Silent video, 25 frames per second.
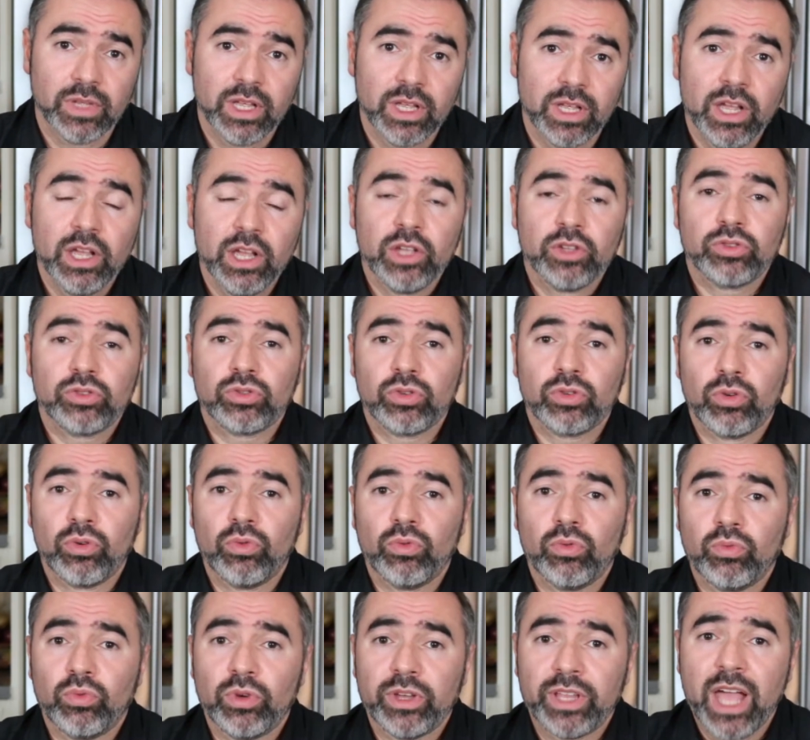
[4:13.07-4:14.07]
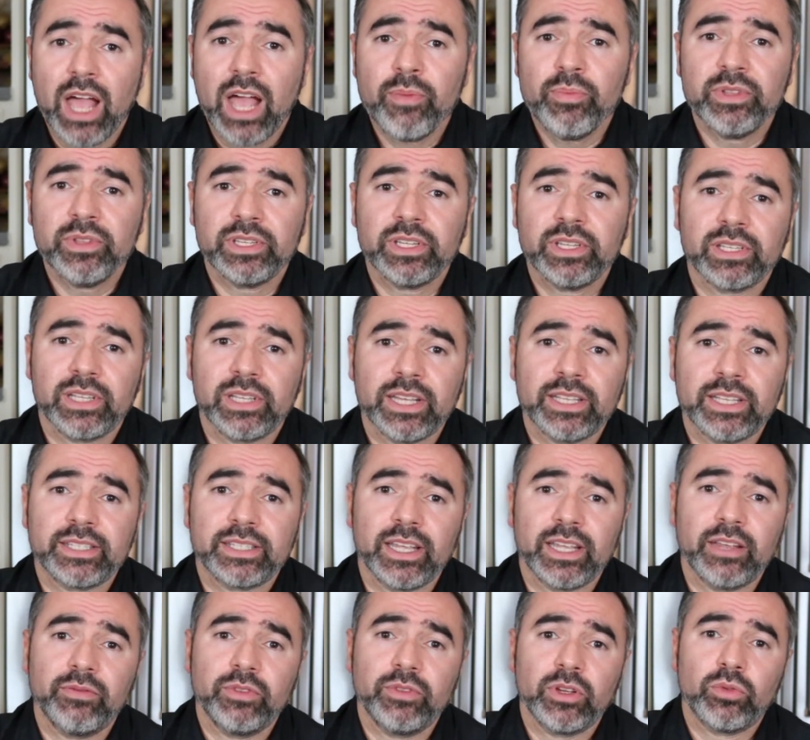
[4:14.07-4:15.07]
So what happens is, let's say
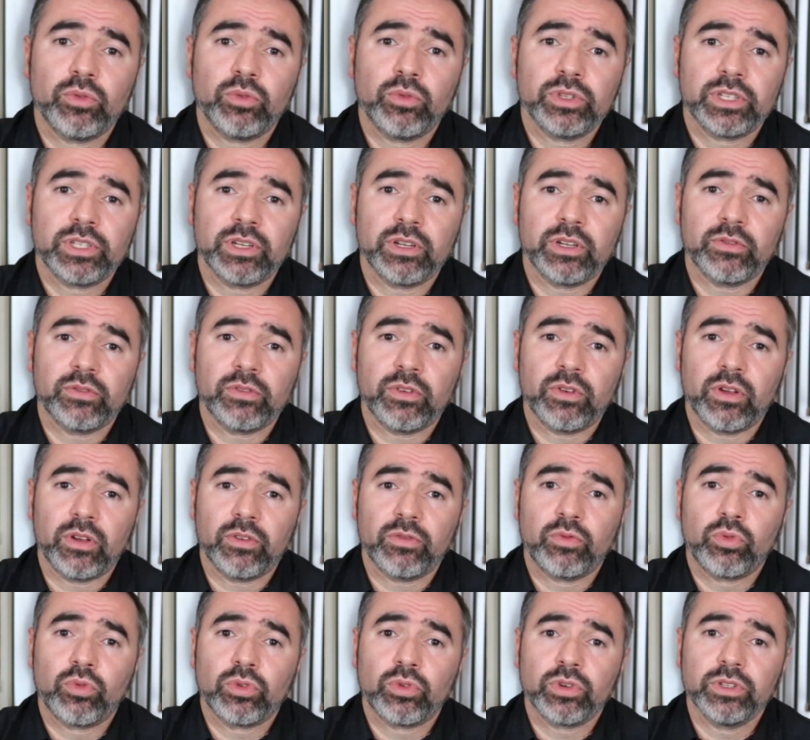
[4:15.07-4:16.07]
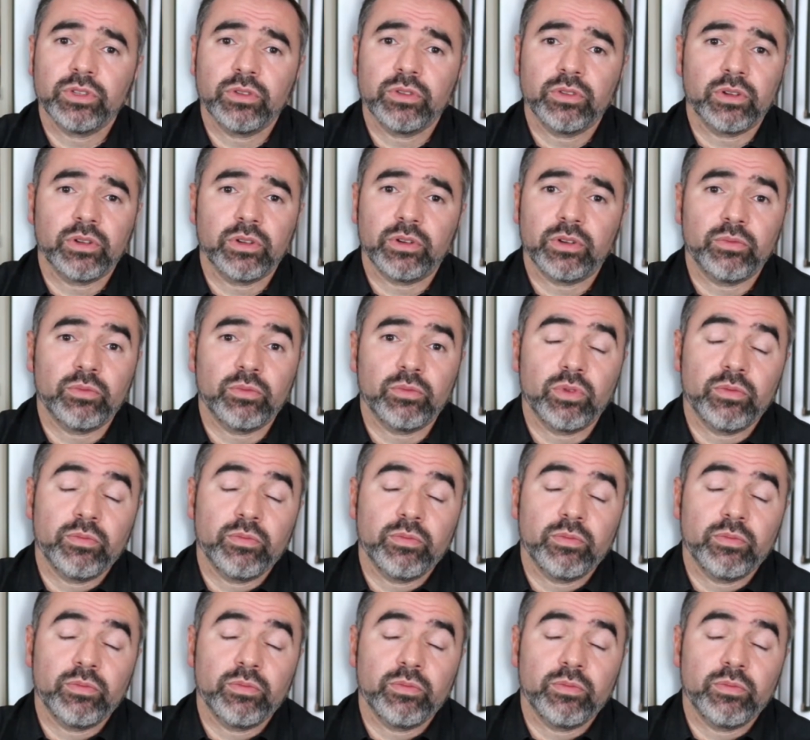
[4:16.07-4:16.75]
if there was a foreign